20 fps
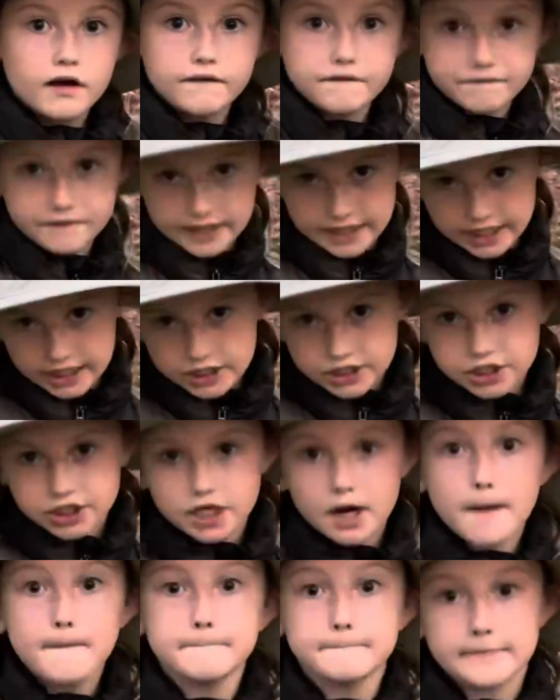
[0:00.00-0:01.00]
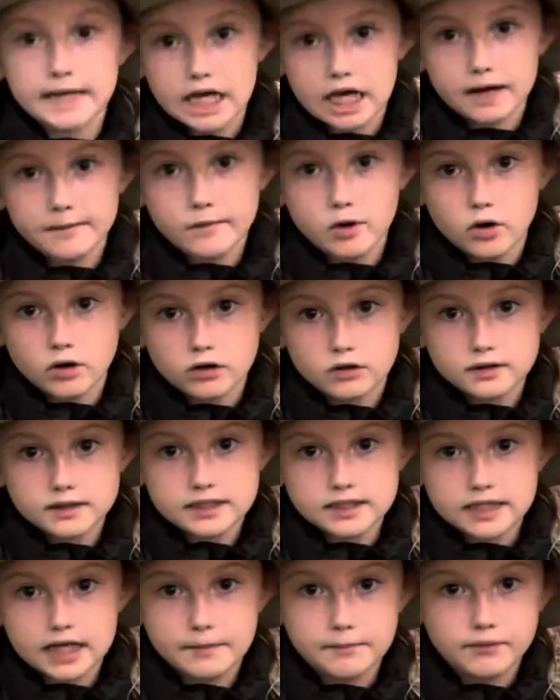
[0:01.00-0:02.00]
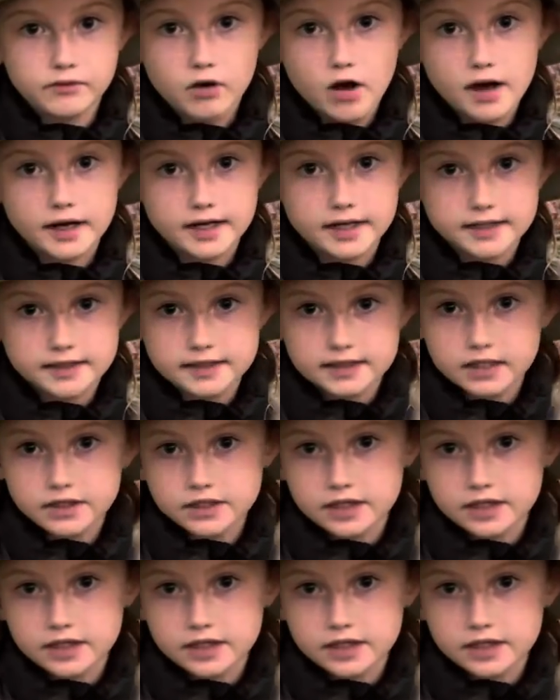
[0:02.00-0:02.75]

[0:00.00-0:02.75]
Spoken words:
fish, mammals, and piranhas,